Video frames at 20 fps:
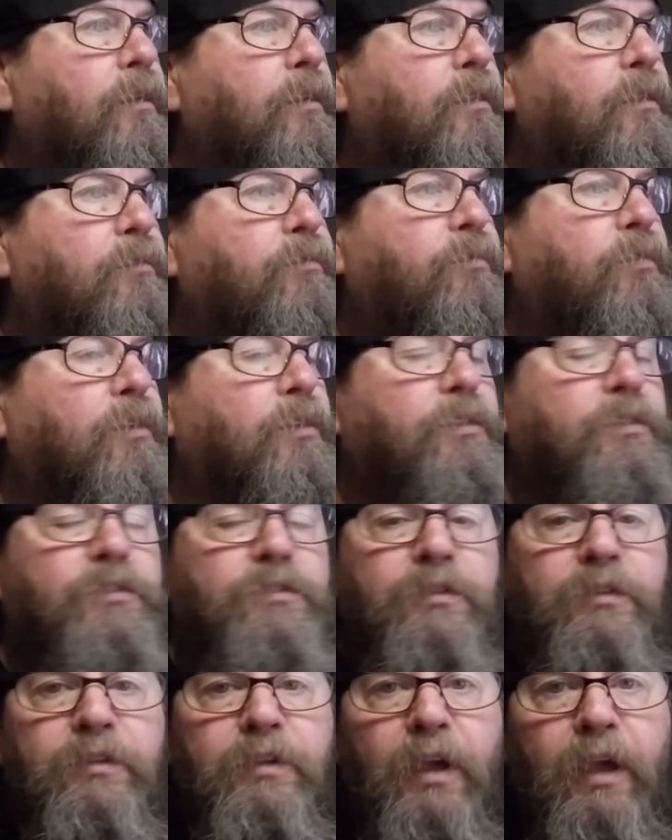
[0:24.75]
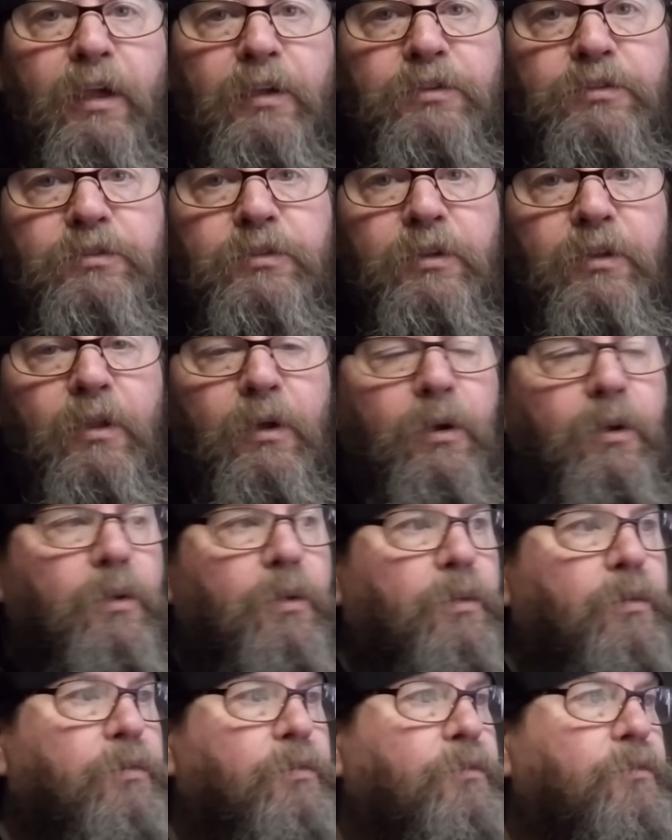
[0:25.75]
The filter's attached to the
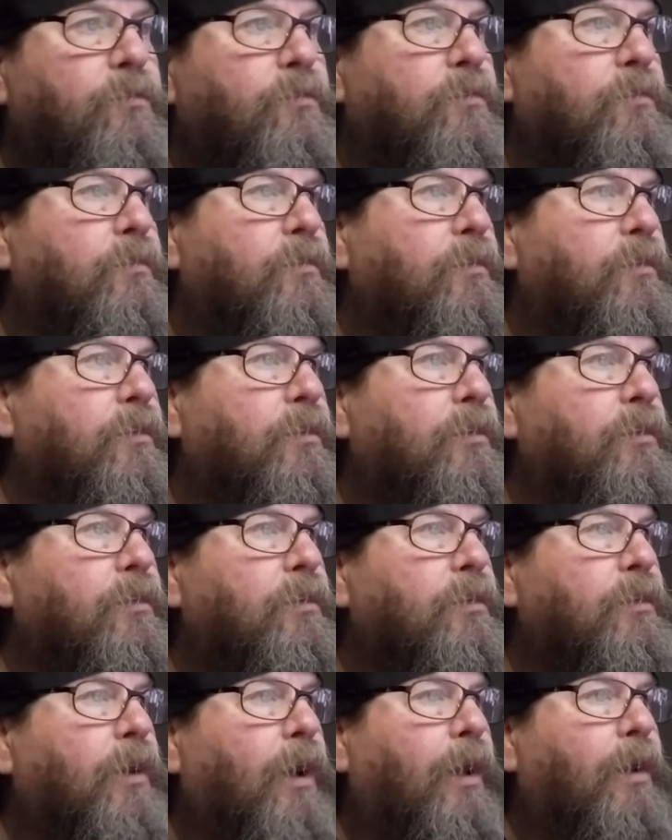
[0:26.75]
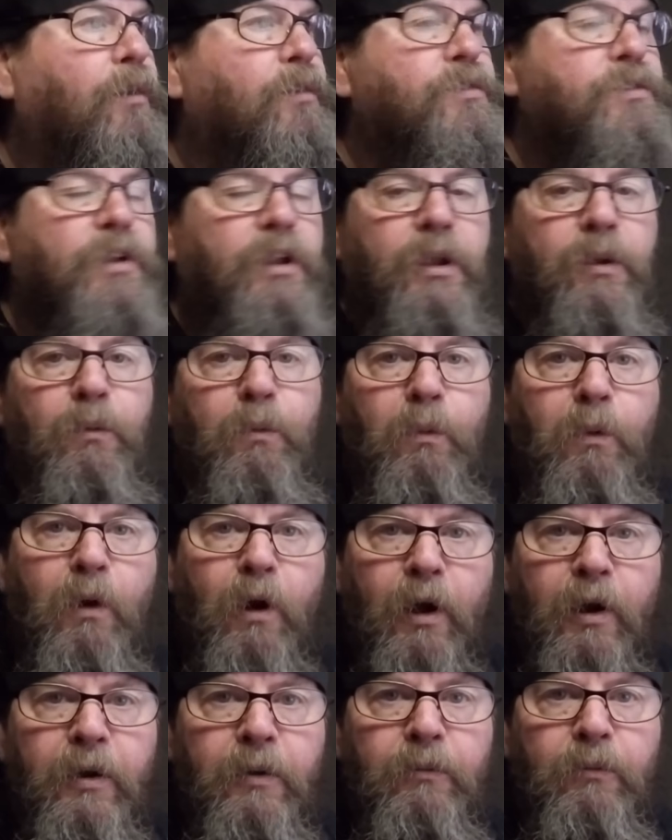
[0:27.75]
hose. I don't see any
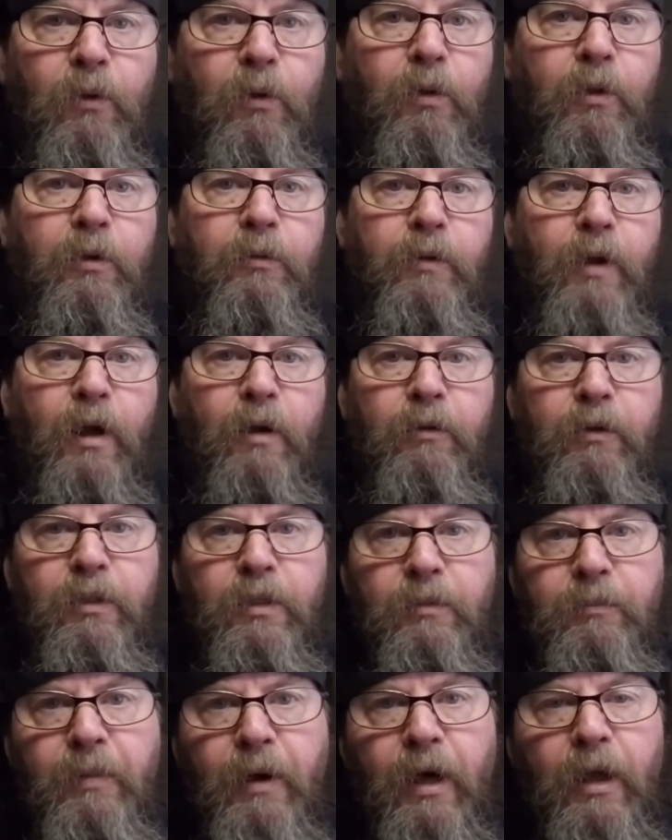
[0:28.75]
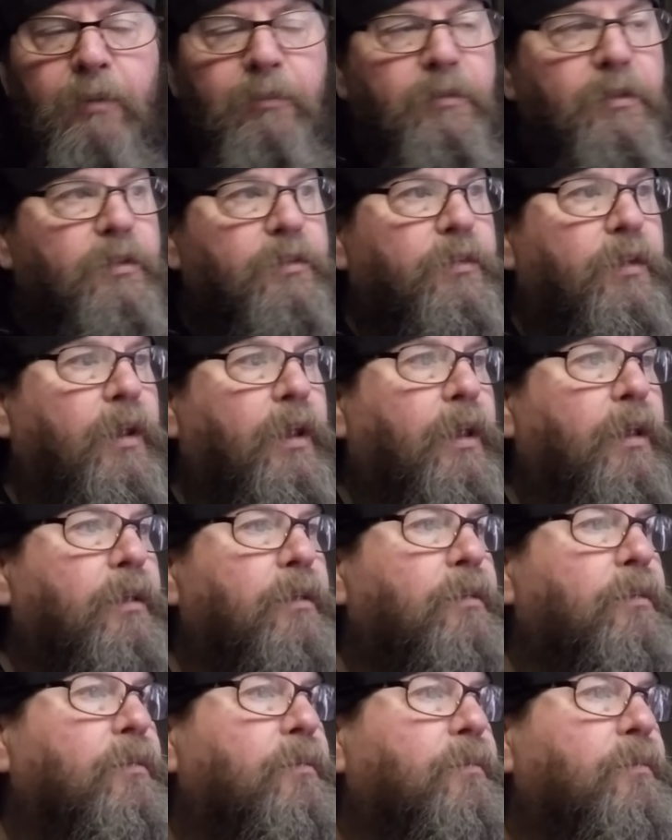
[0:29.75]
water rolling around in the bottom of the tank.